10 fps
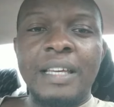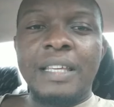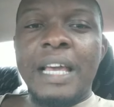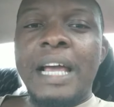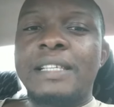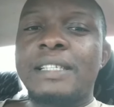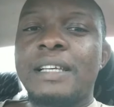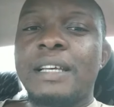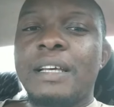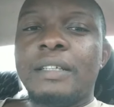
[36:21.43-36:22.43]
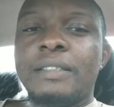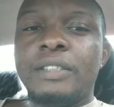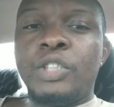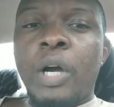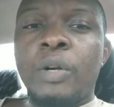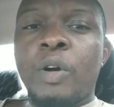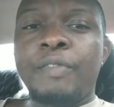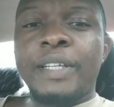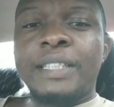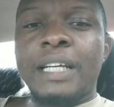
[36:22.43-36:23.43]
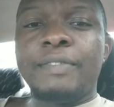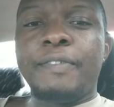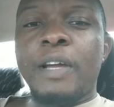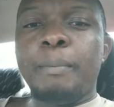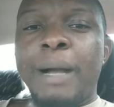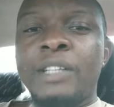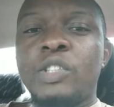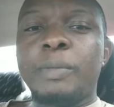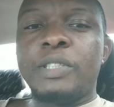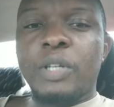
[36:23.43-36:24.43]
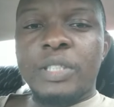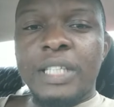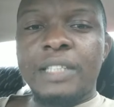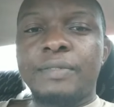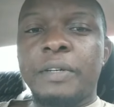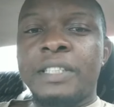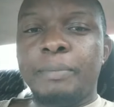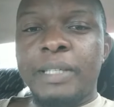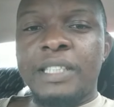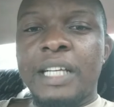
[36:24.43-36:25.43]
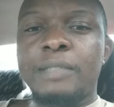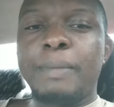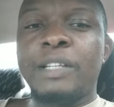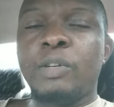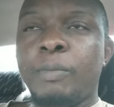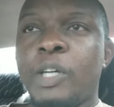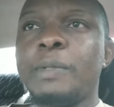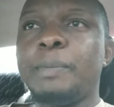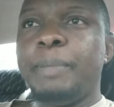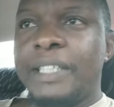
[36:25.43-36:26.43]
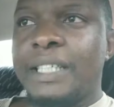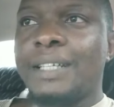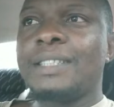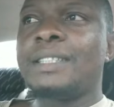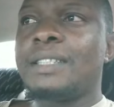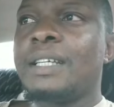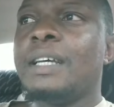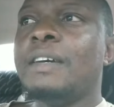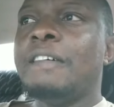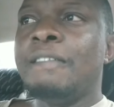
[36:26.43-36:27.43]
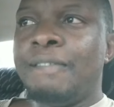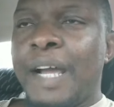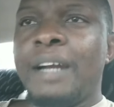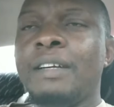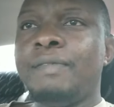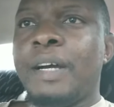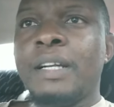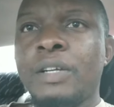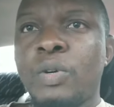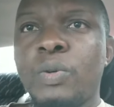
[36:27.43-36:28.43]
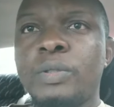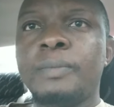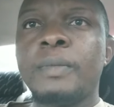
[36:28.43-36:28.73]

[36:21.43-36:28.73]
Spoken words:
Yes, John Ovie said, for a man to be successful as a businessman, you must be patient. Very, very good.